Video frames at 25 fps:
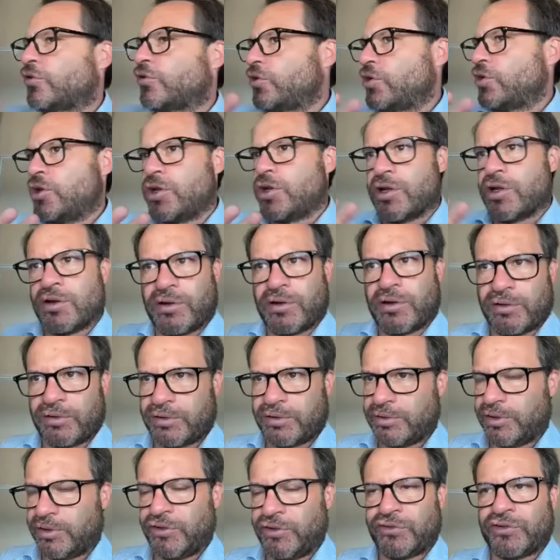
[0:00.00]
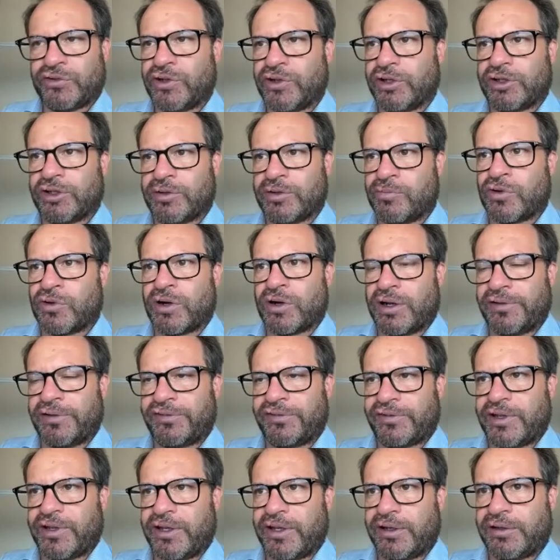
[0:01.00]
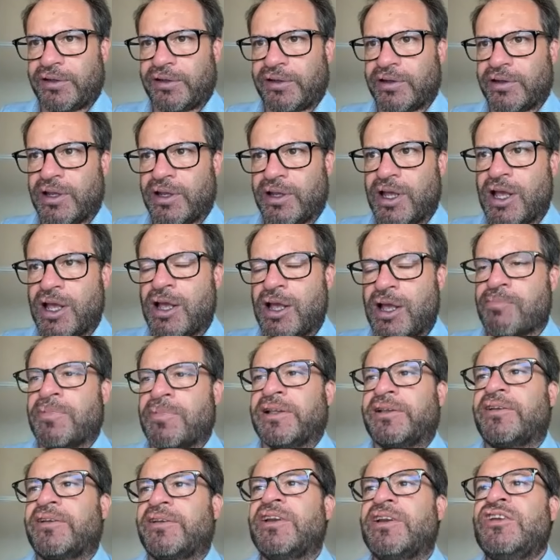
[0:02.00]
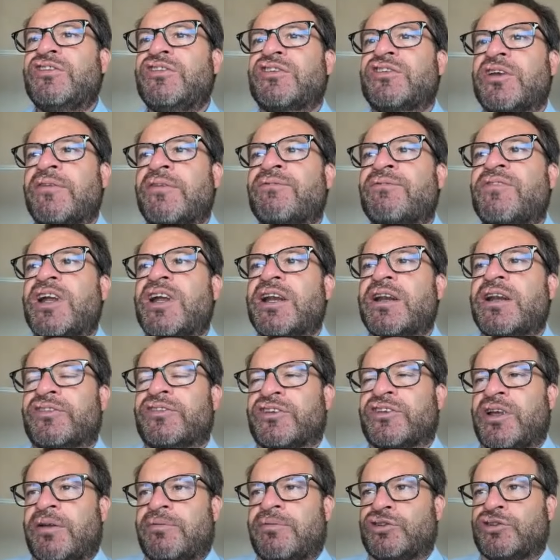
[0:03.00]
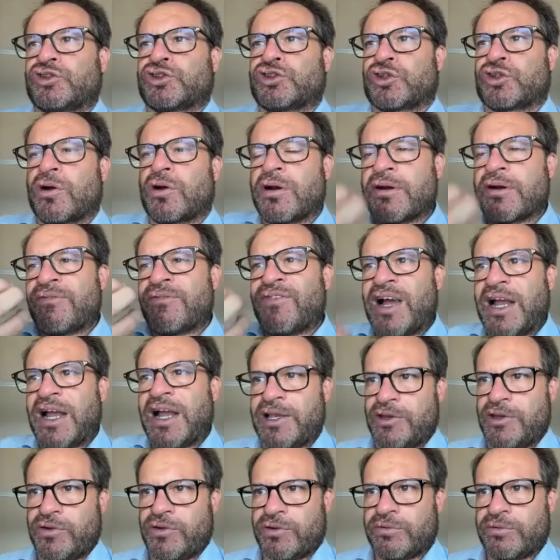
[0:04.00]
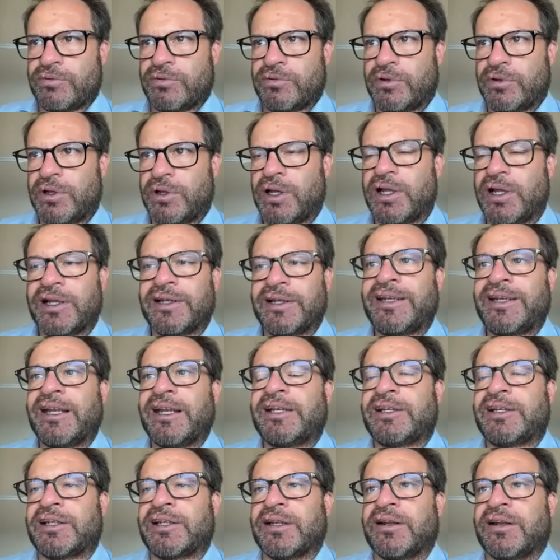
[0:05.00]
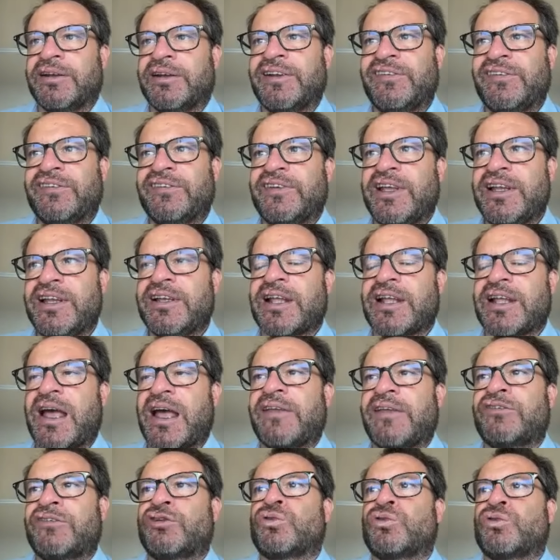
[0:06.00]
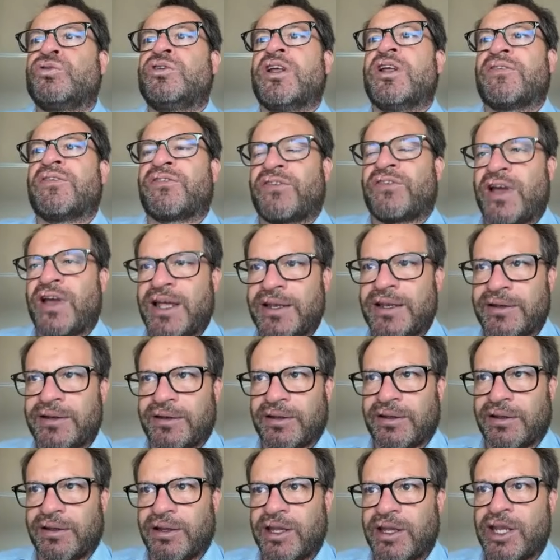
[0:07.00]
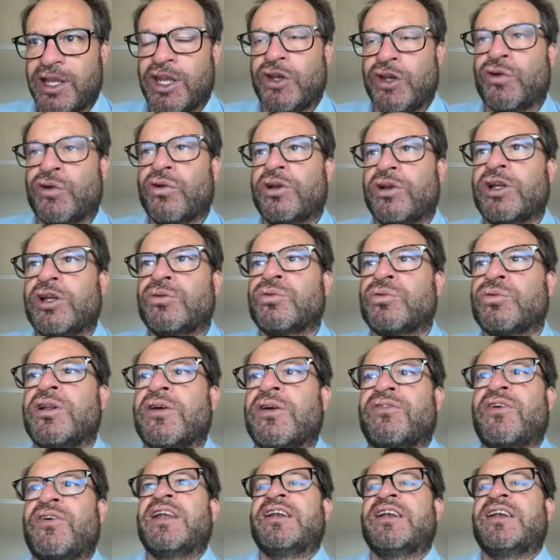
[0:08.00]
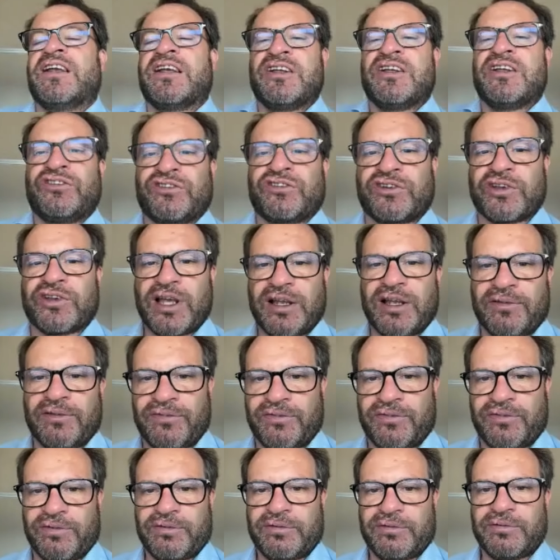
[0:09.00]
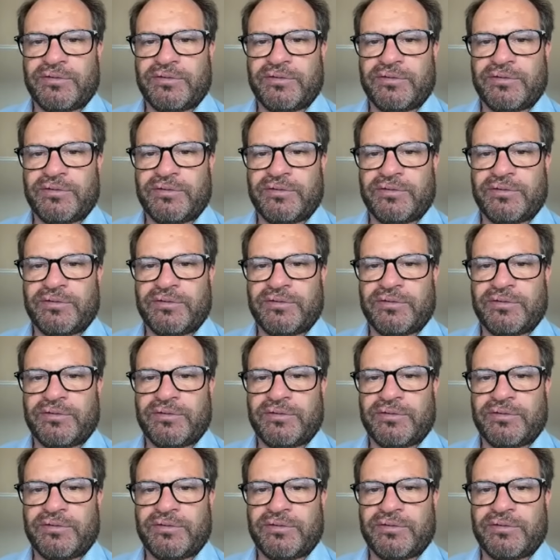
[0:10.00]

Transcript: No, it's not a moral state. But there is some strong value that the state has to defend in order to defend itself.